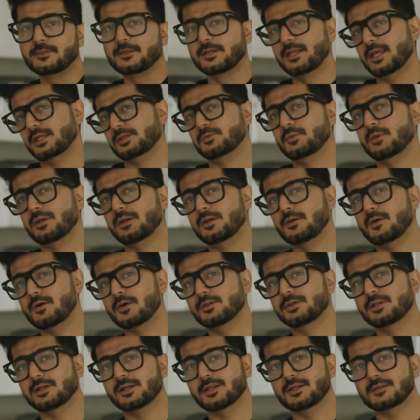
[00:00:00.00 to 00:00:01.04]
The next one
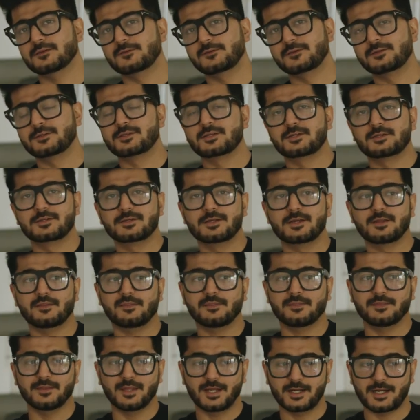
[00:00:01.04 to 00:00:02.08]
on the list
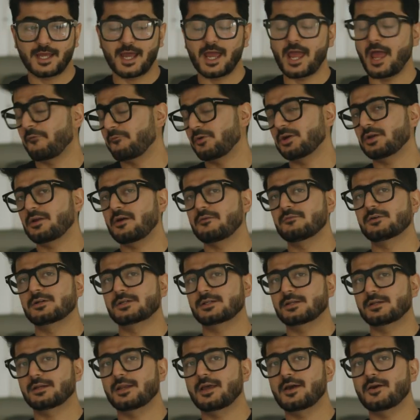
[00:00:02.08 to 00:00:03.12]
that I haven't
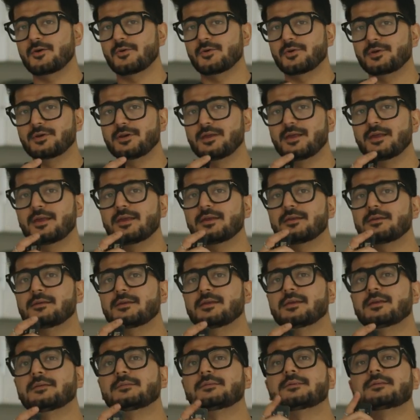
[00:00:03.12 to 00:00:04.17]
covered till now
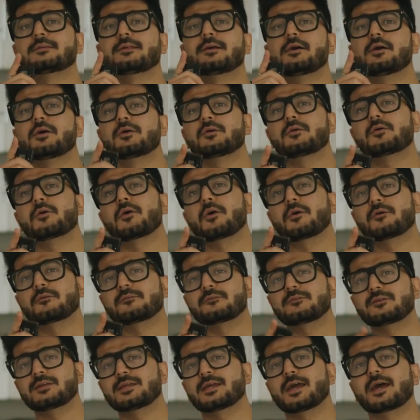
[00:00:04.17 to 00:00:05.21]
is
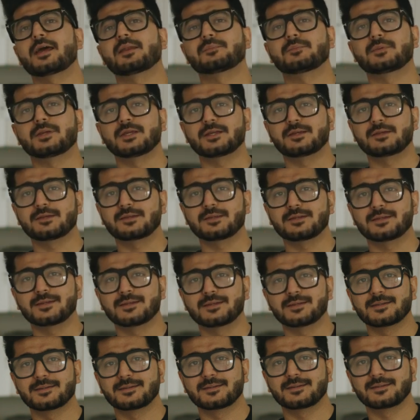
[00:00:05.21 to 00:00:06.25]
coffee and bakery.
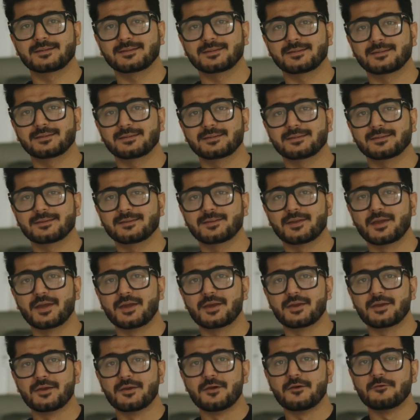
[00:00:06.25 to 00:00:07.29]

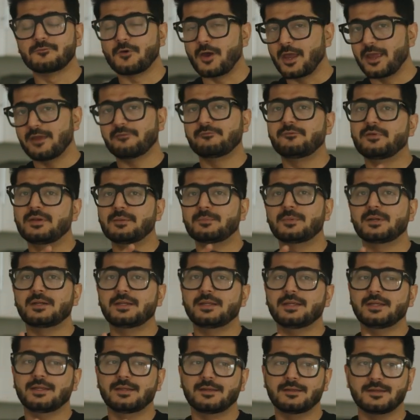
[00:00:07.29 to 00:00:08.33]
For
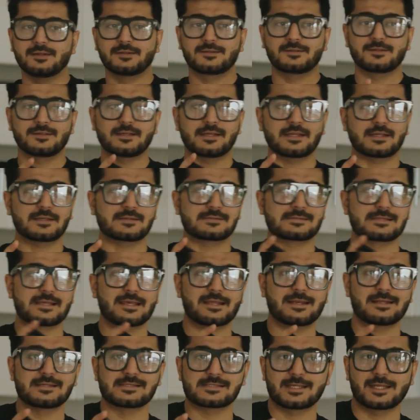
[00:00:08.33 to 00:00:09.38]
everybody, it is
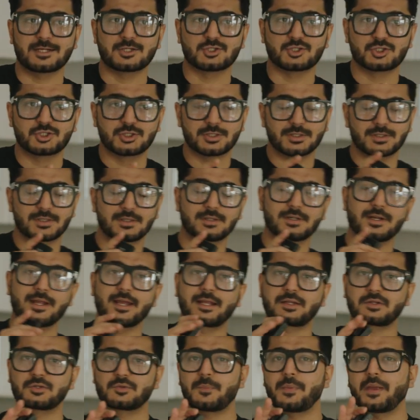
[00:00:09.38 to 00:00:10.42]
an essential
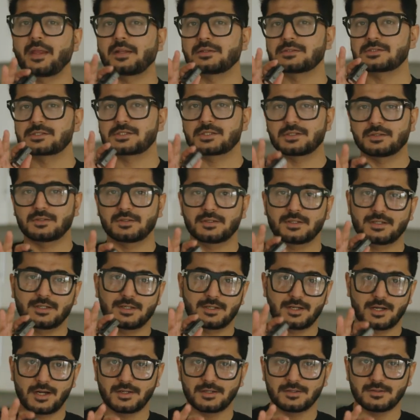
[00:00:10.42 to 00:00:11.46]
expense here
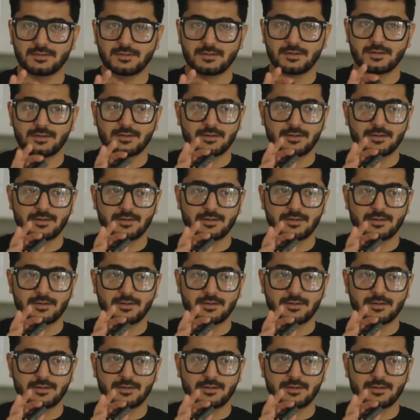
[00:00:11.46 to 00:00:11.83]
in London.